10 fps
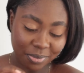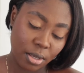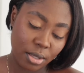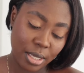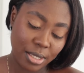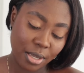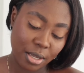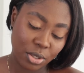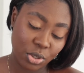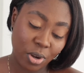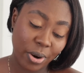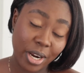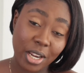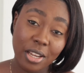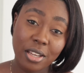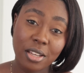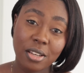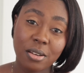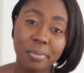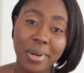There's a story
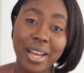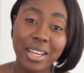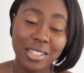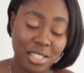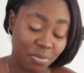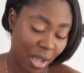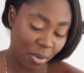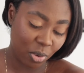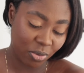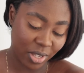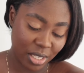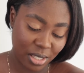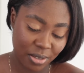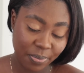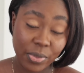behind this Bible verse.